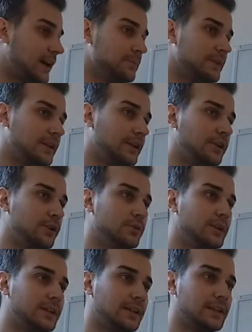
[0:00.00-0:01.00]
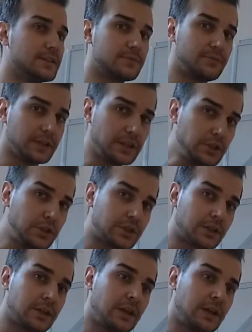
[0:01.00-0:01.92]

I'm telling you that it is finished.